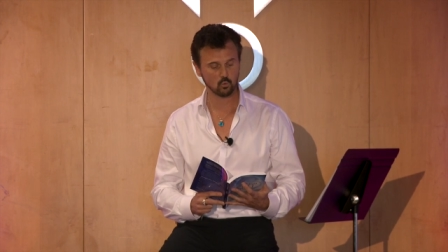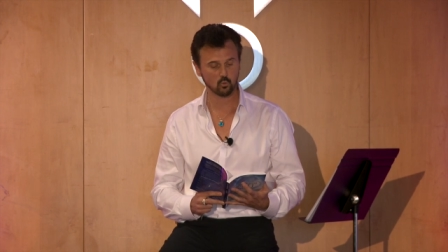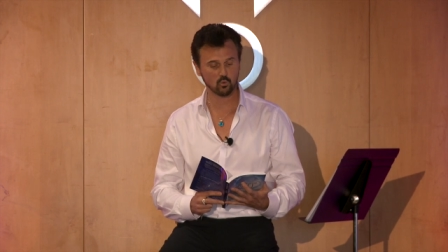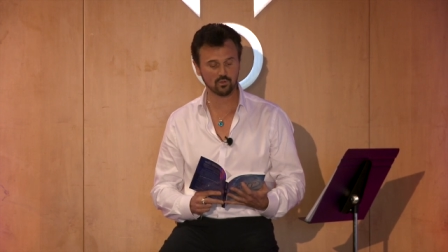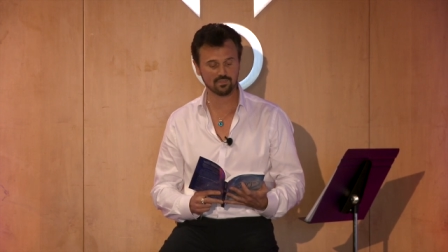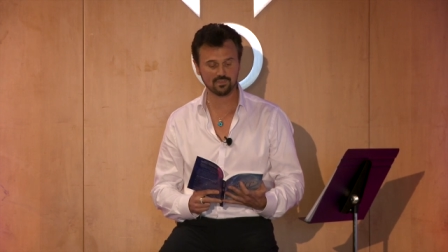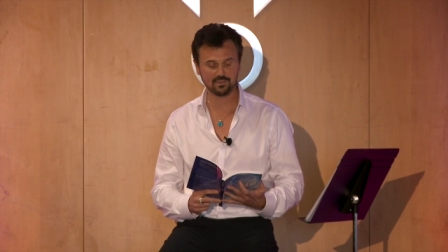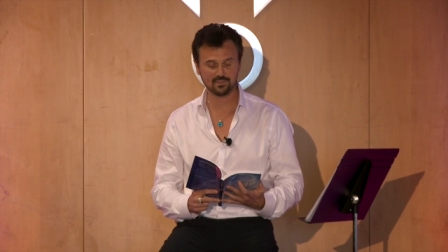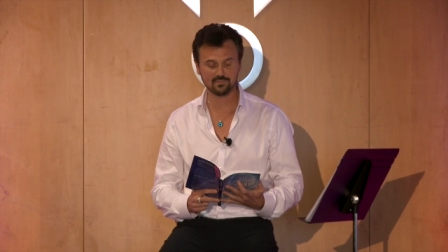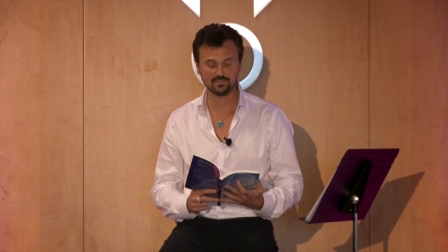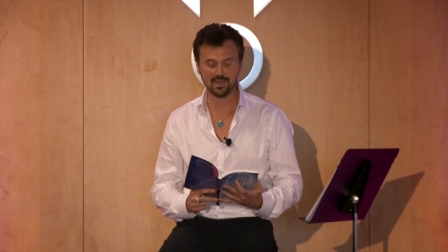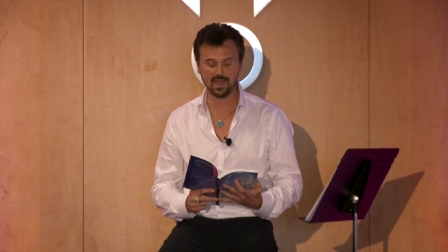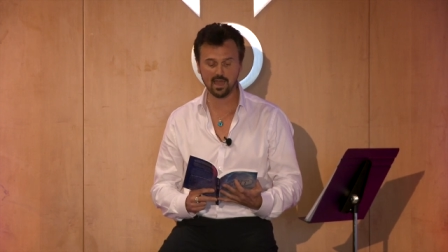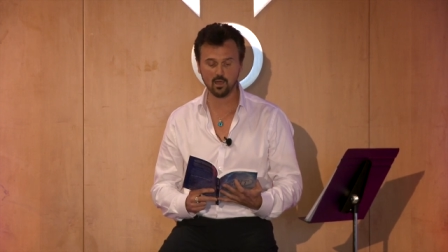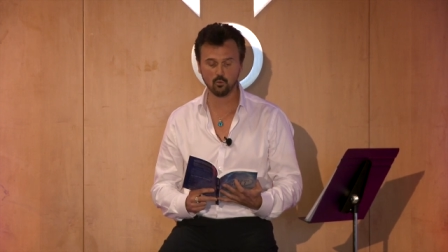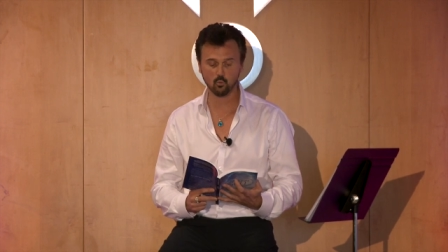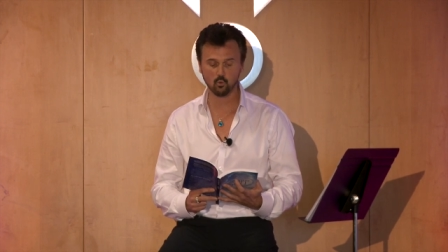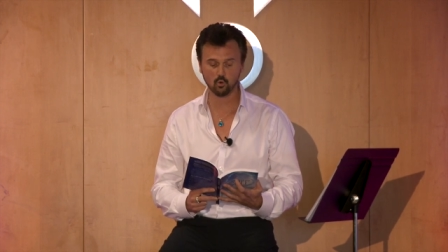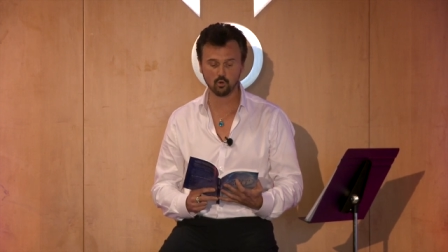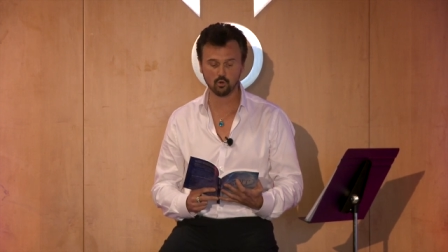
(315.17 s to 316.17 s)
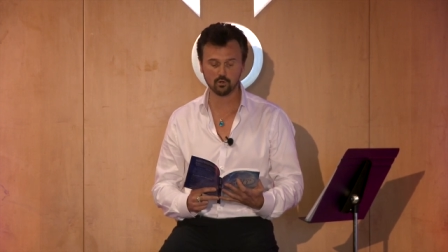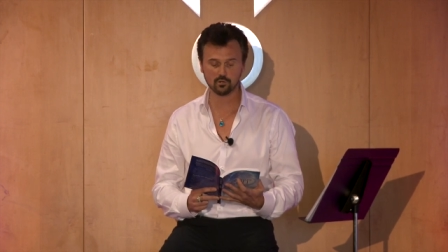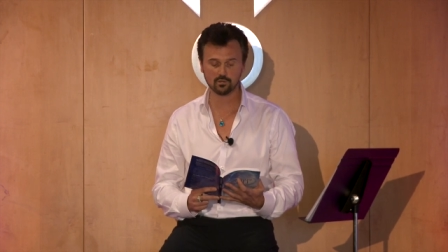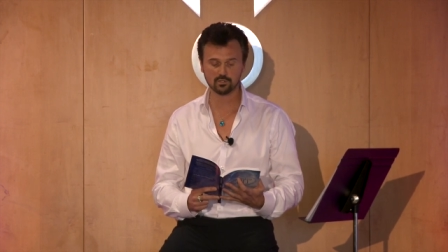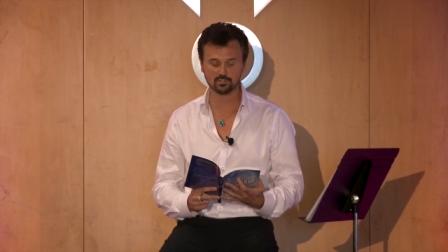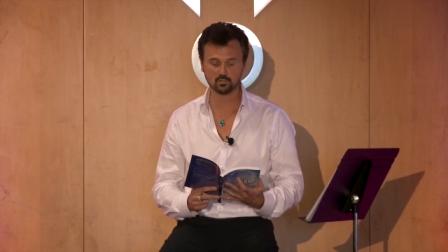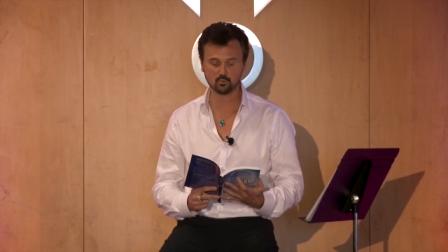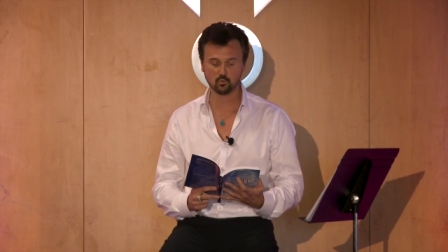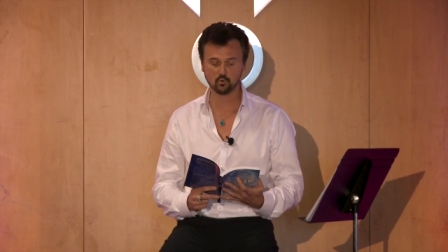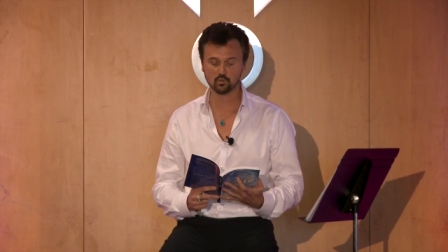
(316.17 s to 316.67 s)
Within that
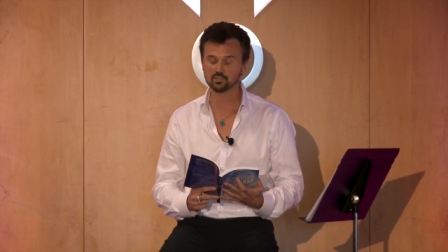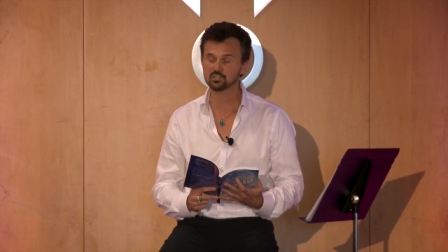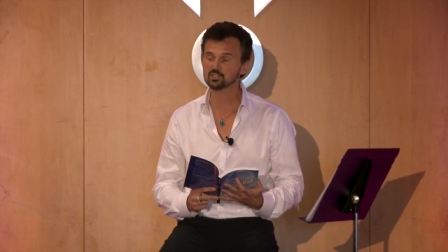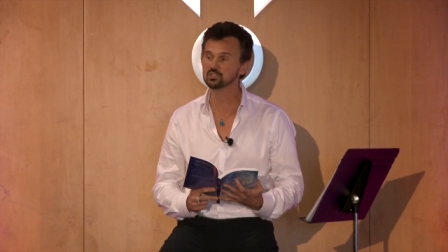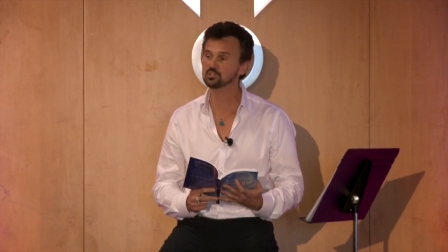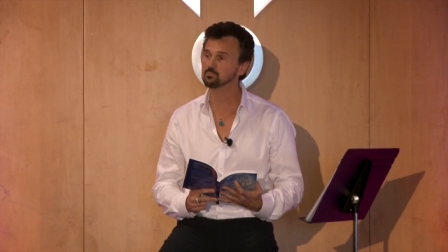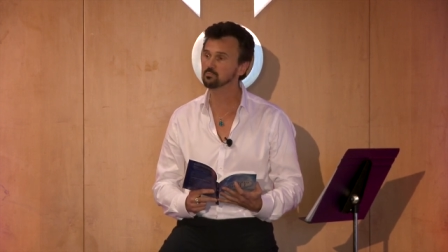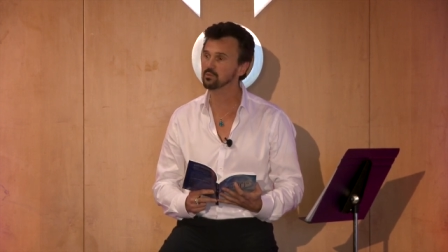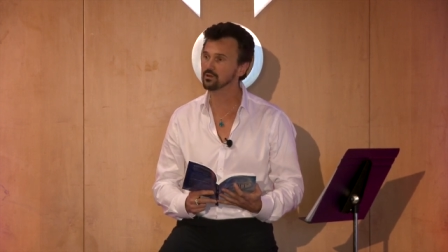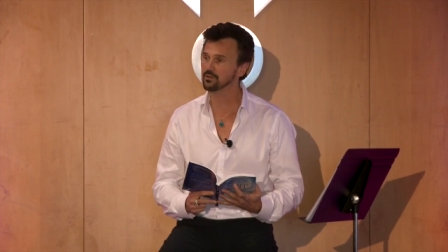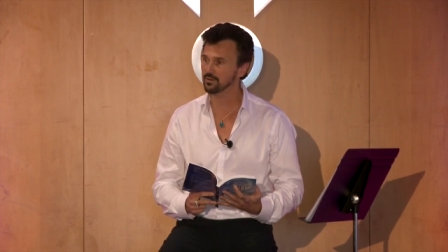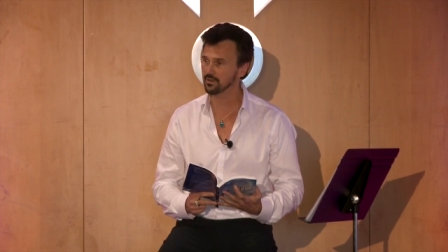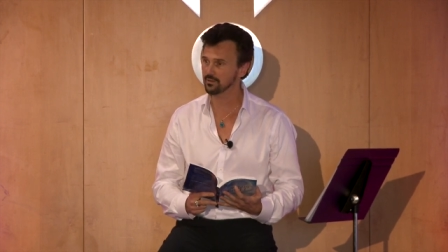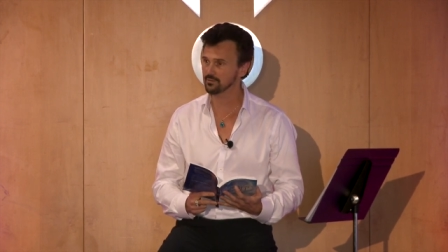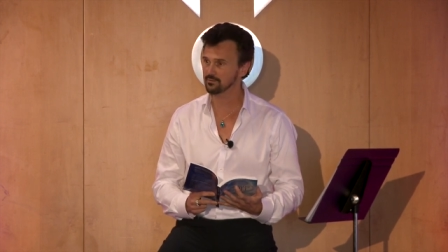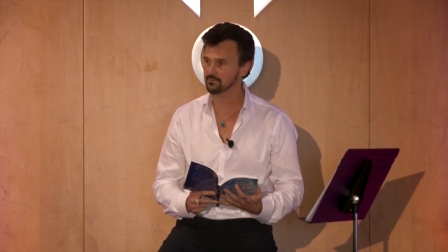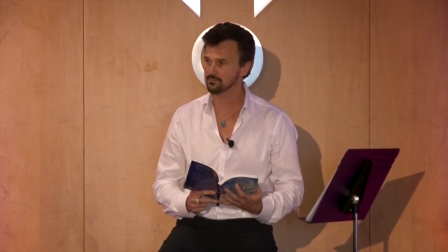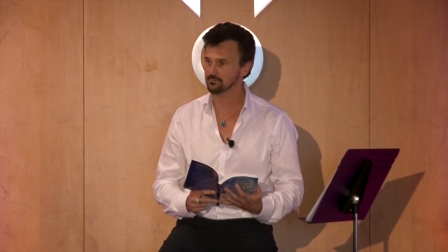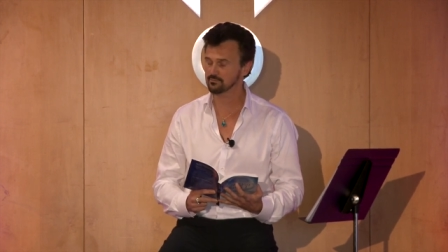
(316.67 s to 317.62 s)
word is the word spirit,